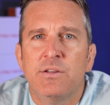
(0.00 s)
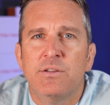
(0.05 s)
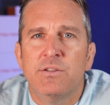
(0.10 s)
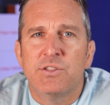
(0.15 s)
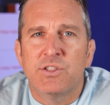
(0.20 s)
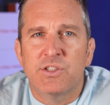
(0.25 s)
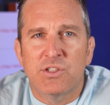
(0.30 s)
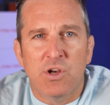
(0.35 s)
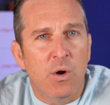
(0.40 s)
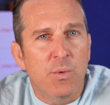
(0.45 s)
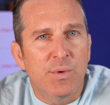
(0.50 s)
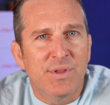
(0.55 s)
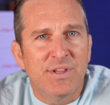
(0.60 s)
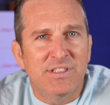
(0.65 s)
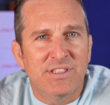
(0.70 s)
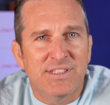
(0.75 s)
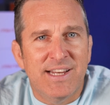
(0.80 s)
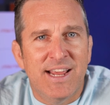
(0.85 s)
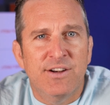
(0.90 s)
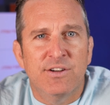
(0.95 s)
Start with a
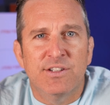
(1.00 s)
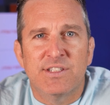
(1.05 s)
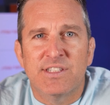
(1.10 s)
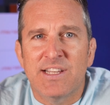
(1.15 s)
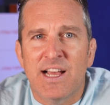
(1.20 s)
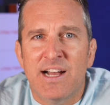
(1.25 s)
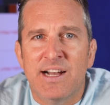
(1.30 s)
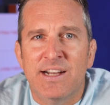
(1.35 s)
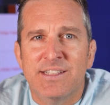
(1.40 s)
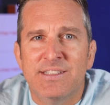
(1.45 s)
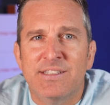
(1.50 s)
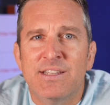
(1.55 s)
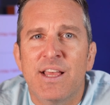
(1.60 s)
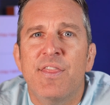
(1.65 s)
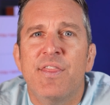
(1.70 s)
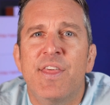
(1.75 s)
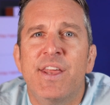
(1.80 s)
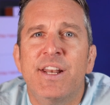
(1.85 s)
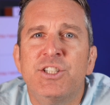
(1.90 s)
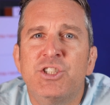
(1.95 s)
standard size,
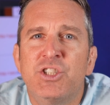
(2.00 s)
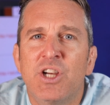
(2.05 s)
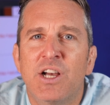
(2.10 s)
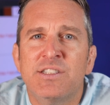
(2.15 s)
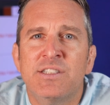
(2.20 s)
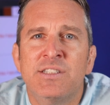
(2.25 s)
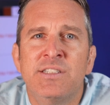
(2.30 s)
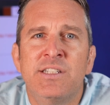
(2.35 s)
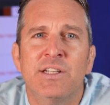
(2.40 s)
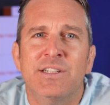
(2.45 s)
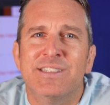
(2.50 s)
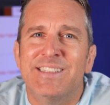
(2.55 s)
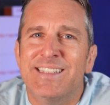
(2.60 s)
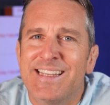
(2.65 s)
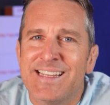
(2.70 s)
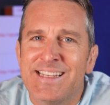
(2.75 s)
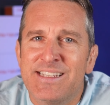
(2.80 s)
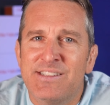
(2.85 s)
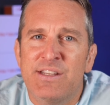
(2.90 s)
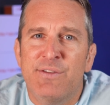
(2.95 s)
then adjust until it's
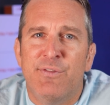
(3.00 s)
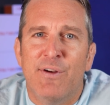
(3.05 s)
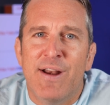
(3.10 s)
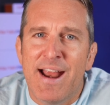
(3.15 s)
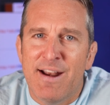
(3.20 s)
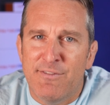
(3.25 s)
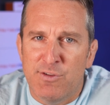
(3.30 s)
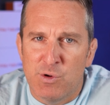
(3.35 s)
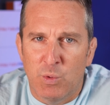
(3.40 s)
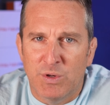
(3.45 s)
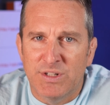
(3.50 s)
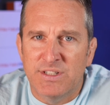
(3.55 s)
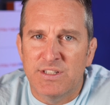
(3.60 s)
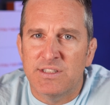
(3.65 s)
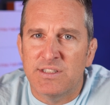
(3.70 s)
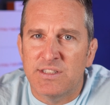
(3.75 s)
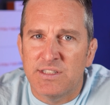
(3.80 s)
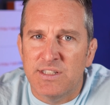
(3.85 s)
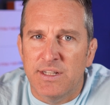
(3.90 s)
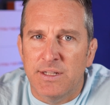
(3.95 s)
easy for everyone to
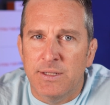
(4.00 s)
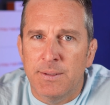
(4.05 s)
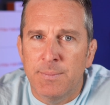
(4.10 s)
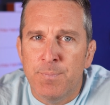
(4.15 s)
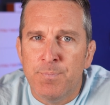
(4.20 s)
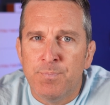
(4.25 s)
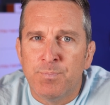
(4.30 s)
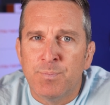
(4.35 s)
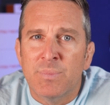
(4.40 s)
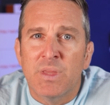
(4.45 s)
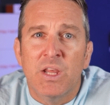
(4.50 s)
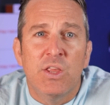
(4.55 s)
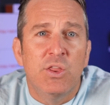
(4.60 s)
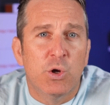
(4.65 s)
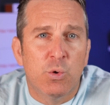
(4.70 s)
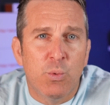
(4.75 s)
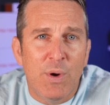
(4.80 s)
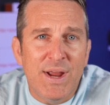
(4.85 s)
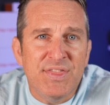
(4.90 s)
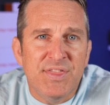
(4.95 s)
see. The
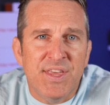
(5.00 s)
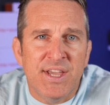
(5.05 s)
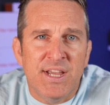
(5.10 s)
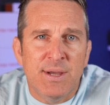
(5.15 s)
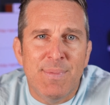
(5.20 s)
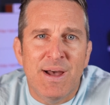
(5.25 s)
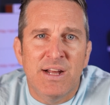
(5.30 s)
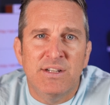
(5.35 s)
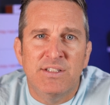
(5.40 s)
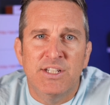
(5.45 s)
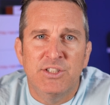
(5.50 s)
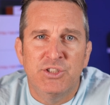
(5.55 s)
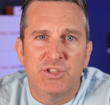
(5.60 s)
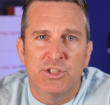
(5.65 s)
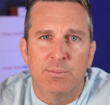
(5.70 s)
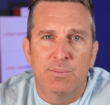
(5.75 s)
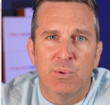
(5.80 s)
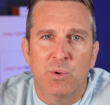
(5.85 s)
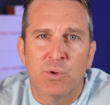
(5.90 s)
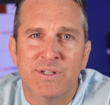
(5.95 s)
great thing about digital
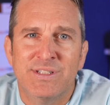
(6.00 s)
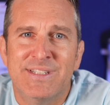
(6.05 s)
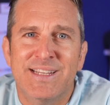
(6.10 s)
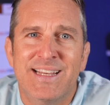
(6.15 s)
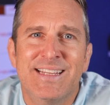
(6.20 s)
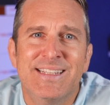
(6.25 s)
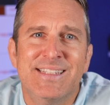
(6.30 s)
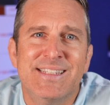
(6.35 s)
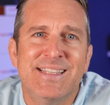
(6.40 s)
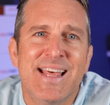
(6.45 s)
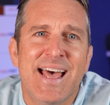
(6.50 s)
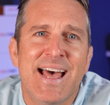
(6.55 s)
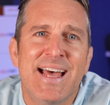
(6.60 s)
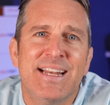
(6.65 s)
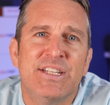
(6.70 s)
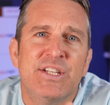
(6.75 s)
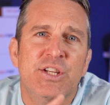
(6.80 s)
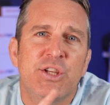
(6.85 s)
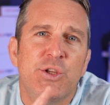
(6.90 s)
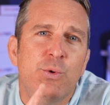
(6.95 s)
boards is
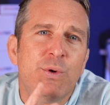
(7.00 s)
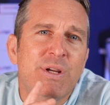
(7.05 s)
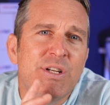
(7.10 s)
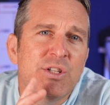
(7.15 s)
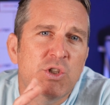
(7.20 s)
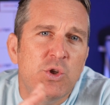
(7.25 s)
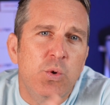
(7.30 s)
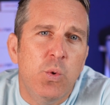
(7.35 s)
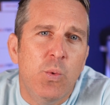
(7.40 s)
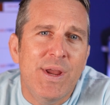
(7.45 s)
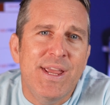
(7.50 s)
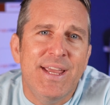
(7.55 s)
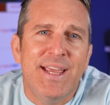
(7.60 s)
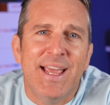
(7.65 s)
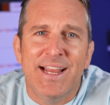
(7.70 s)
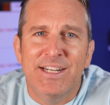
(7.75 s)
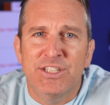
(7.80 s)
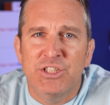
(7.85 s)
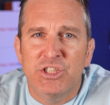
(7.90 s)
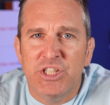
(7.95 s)
that you can tweak
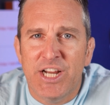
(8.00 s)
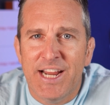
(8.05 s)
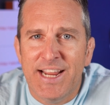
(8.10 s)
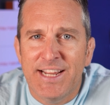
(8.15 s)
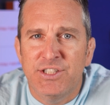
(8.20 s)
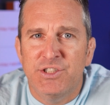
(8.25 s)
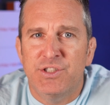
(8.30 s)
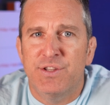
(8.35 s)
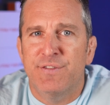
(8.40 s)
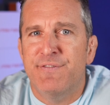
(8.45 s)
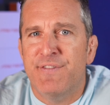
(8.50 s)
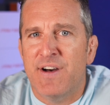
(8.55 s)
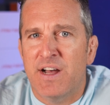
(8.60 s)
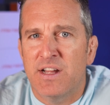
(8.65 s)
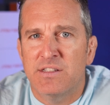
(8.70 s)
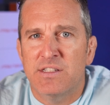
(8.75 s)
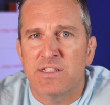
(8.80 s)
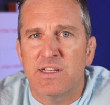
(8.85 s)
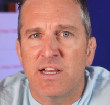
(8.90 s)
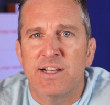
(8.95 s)
and change the
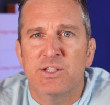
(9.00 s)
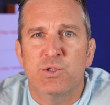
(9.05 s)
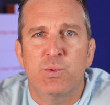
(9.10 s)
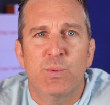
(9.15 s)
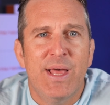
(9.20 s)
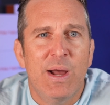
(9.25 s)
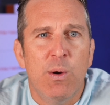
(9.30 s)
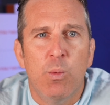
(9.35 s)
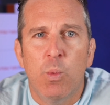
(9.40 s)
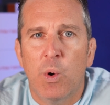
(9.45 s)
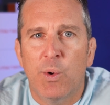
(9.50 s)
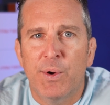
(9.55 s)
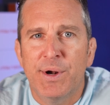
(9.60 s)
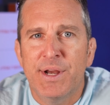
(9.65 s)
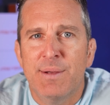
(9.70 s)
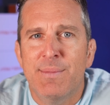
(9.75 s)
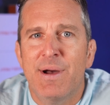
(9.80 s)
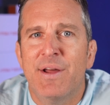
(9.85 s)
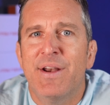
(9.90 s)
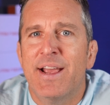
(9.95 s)
font size without worrying
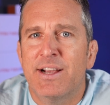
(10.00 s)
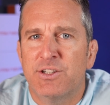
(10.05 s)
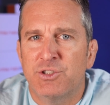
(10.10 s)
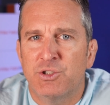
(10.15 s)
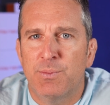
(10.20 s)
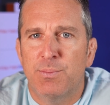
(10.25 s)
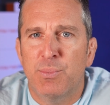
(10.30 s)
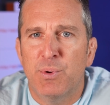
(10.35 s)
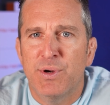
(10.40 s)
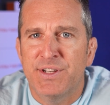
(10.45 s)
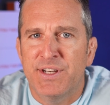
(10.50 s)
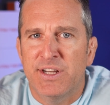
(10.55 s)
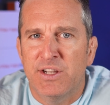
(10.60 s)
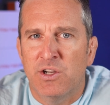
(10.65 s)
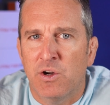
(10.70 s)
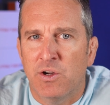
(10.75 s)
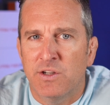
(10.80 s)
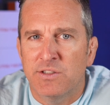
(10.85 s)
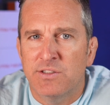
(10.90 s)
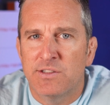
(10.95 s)
about extra printing
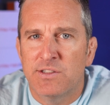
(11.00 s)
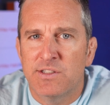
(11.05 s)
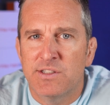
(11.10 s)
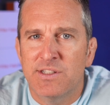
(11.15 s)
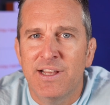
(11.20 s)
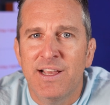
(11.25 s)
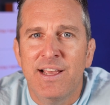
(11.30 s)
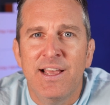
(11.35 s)
costs.